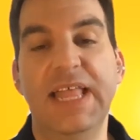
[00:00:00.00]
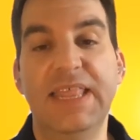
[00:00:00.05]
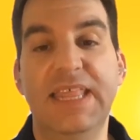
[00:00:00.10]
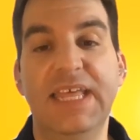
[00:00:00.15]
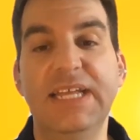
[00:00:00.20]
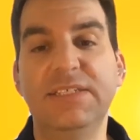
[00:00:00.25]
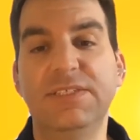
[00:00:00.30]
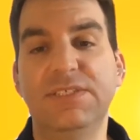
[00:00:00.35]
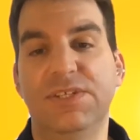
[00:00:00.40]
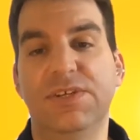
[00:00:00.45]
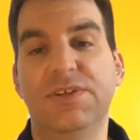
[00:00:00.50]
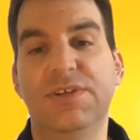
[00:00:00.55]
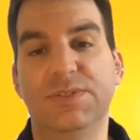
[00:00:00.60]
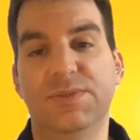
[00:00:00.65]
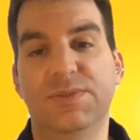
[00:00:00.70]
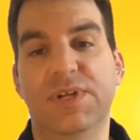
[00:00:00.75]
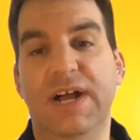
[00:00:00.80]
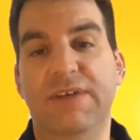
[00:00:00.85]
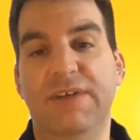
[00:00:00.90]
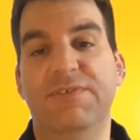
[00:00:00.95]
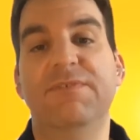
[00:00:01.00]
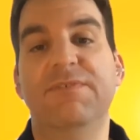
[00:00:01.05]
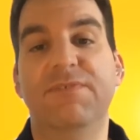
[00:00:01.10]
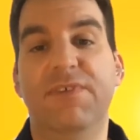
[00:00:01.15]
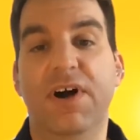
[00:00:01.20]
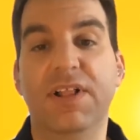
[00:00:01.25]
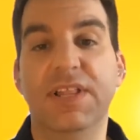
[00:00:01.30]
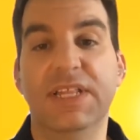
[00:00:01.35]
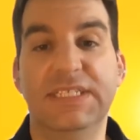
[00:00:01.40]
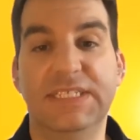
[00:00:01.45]
then students would often
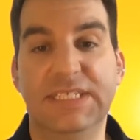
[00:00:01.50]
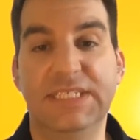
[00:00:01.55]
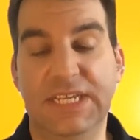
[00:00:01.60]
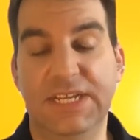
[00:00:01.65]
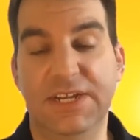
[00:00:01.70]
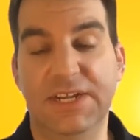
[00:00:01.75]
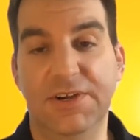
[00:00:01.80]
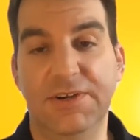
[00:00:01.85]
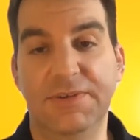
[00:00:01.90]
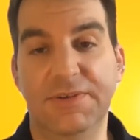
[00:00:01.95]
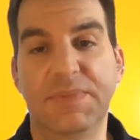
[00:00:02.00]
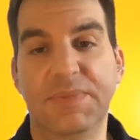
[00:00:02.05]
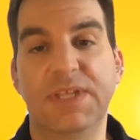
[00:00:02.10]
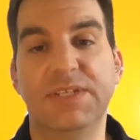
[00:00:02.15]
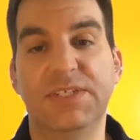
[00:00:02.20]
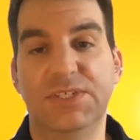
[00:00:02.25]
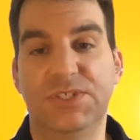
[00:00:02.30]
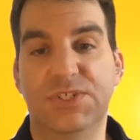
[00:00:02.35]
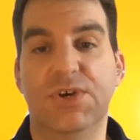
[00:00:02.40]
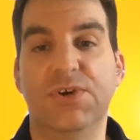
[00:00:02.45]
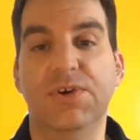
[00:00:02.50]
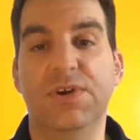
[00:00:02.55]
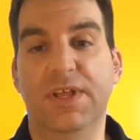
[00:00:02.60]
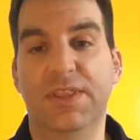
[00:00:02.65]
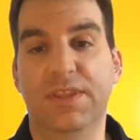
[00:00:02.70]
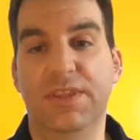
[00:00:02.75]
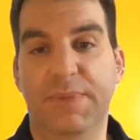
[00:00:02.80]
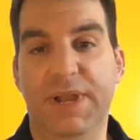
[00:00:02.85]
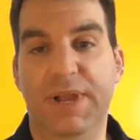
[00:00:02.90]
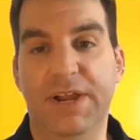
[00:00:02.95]
volunteer to turn
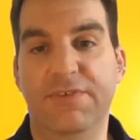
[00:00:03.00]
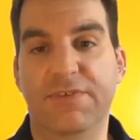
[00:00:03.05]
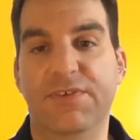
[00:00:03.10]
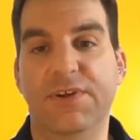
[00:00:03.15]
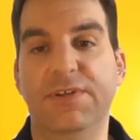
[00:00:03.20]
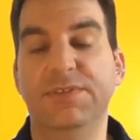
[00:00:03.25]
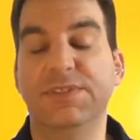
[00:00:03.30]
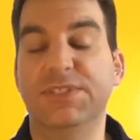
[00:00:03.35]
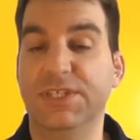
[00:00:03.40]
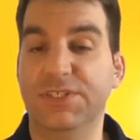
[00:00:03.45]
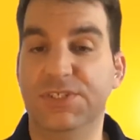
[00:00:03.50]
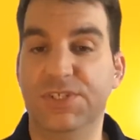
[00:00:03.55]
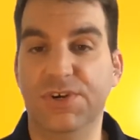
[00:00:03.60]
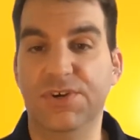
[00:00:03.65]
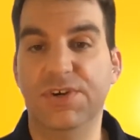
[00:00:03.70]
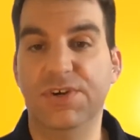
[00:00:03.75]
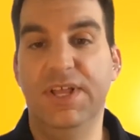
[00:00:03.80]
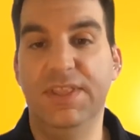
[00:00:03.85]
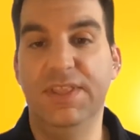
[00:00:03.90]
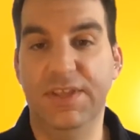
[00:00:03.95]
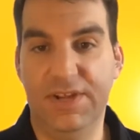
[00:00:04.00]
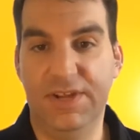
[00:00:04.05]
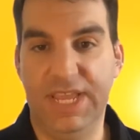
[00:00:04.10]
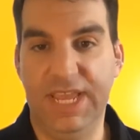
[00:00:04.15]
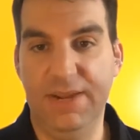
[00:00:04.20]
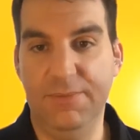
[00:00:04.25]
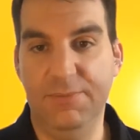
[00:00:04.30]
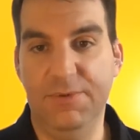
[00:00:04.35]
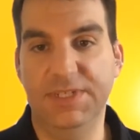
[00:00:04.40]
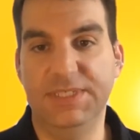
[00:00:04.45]
on their microphones, to turn on their
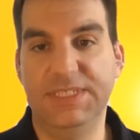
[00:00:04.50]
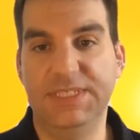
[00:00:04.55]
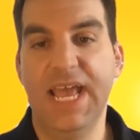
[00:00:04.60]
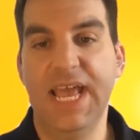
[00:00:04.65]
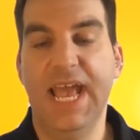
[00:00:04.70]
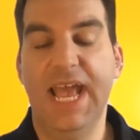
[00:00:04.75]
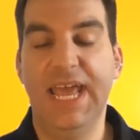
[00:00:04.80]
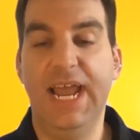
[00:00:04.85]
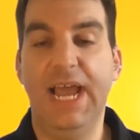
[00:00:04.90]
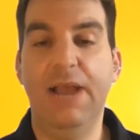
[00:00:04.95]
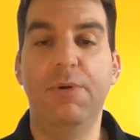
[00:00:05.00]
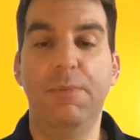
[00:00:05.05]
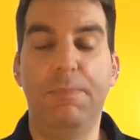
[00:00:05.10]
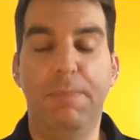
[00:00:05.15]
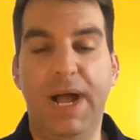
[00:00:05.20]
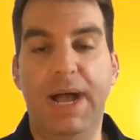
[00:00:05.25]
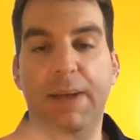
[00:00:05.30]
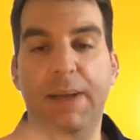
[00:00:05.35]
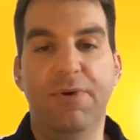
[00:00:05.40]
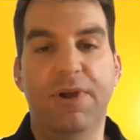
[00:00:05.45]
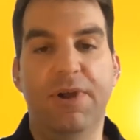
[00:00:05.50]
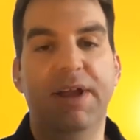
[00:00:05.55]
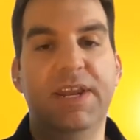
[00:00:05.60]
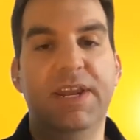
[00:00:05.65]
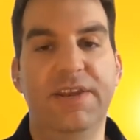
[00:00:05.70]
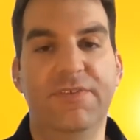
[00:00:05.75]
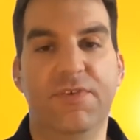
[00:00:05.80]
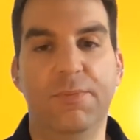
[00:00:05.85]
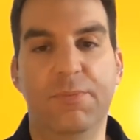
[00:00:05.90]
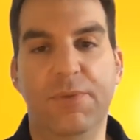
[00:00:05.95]
cameras. And I would pop around to
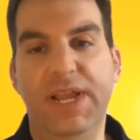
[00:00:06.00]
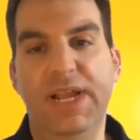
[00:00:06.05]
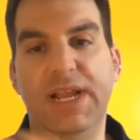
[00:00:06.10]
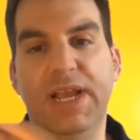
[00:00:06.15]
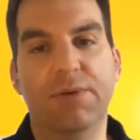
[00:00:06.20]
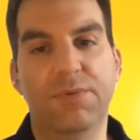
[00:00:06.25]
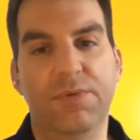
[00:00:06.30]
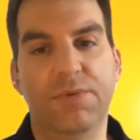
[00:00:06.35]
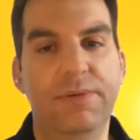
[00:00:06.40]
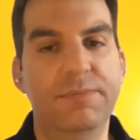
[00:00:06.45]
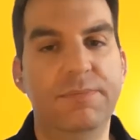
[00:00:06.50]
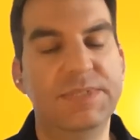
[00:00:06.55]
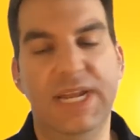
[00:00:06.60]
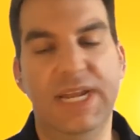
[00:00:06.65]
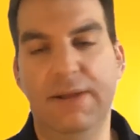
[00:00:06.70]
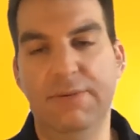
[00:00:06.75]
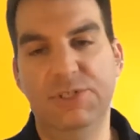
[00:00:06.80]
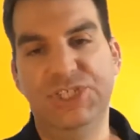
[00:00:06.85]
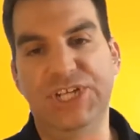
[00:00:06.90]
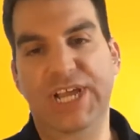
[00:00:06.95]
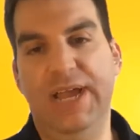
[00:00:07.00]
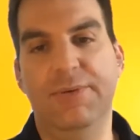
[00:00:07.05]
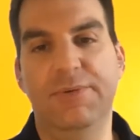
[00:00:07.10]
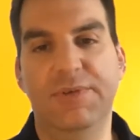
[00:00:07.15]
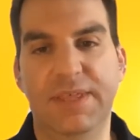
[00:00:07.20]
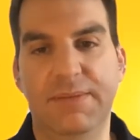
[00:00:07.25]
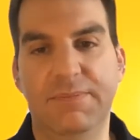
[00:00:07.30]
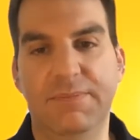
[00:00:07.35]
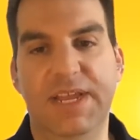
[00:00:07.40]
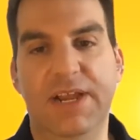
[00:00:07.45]
different breakout rooms and I would chat
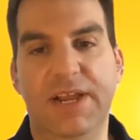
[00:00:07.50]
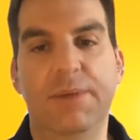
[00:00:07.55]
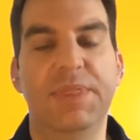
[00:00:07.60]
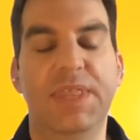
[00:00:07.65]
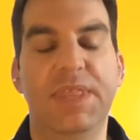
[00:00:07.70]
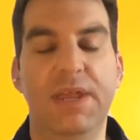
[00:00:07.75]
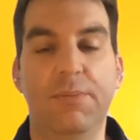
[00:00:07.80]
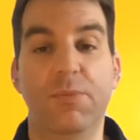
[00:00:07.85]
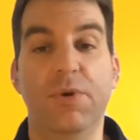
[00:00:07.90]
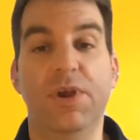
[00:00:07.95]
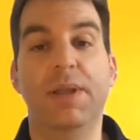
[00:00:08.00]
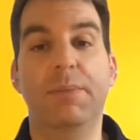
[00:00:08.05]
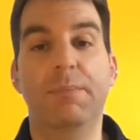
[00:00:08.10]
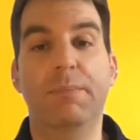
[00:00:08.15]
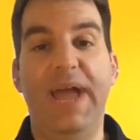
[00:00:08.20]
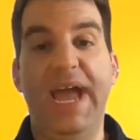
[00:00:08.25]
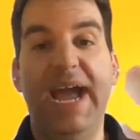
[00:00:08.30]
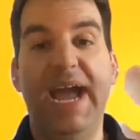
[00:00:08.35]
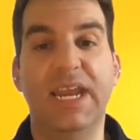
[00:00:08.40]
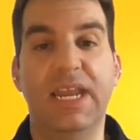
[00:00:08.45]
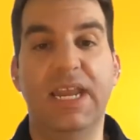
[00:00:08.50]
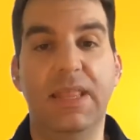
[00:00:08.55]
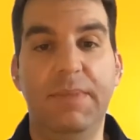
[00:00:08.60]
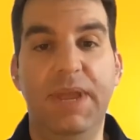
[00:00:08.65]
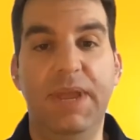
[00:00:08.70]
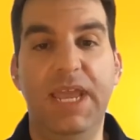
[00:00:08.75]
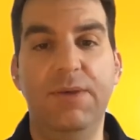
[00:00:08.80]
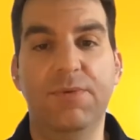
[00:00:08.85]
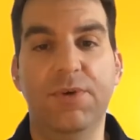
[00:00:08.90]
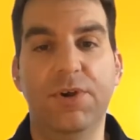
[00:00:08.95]
with them there, but then I'd bring them back into the
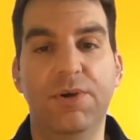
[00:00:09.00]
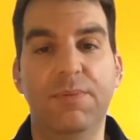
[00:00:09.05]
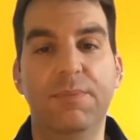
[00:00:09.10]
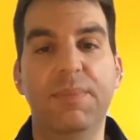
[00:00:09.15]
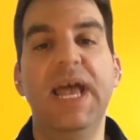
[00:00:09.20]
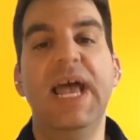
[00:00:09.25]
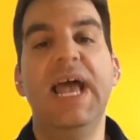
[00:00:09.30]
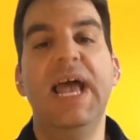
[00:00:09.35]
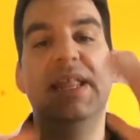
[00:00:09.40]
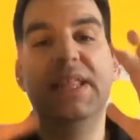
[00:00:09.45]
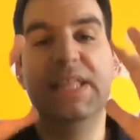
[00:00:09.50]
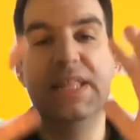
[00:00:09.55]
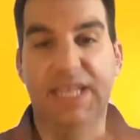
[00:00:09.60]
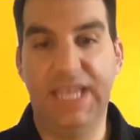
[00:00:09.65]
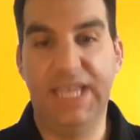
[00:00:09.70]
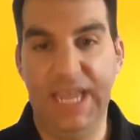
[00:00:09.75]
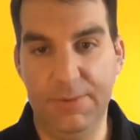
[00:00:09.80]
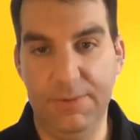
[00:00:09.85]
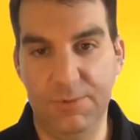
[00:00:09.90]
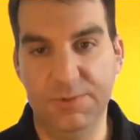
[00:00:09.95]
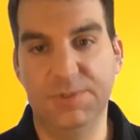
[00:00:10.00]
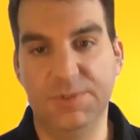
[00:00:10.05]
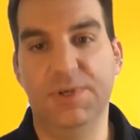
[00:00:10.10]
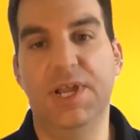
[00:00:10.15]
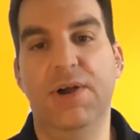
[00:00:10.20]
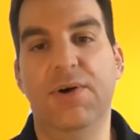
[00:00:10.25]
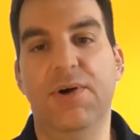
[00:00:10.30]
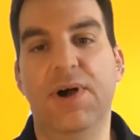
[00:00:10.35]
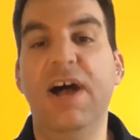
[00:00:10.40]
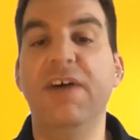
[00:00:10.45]
main room and then the cameras would
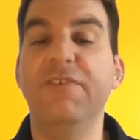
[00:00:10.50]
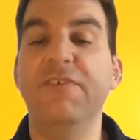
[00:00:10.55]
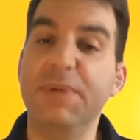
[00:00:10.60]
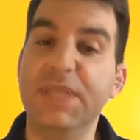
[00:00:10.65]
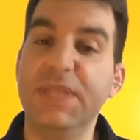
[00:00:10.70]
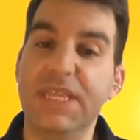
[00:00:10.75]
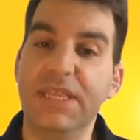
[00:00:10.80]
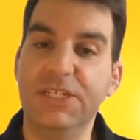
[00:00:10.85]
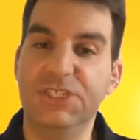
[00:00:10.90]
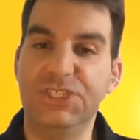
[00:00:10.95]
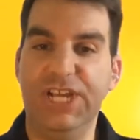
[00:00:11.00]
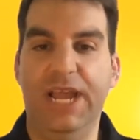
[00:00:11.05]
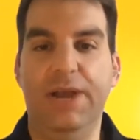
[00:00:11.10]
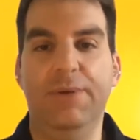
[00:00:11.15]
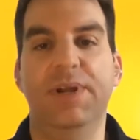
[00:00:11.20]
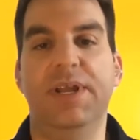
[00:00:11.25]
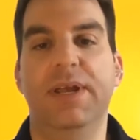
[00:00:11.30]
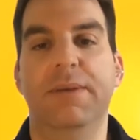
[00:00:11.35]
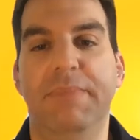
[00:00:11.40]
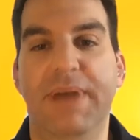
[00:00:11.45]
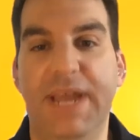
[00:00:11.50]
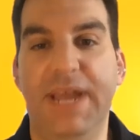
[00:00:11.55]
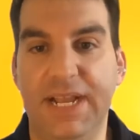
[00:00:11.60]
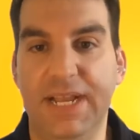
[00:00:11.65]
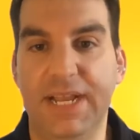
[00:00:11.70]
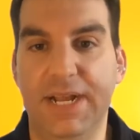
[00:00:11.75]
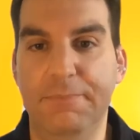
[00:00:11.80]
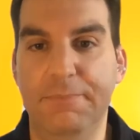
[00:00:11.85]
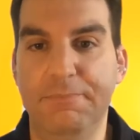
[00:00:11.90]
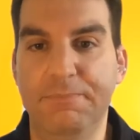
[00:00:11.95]
go off, but then the chat would come
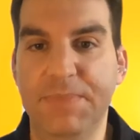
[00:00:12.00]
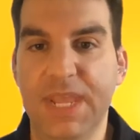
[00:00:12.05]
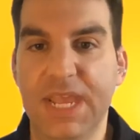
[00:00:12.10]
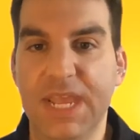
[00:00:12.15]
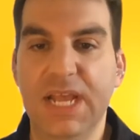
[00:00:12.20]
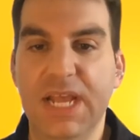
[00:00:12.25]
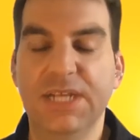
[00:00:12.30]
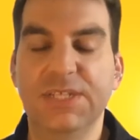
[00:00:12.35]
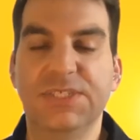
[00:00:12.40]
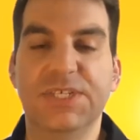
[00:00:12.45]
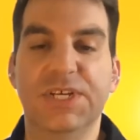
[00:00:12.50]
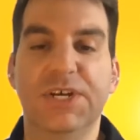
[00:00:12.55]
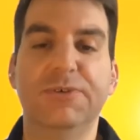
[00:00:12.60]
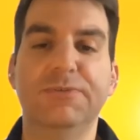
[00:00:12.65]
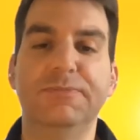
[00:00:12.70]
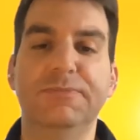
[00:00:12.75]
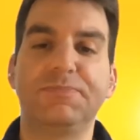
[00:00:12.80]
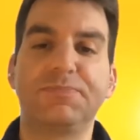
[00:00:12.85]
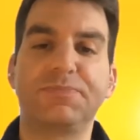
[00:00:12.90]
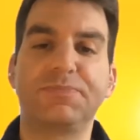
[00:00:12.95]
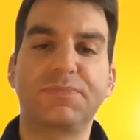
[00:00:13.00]
back up. So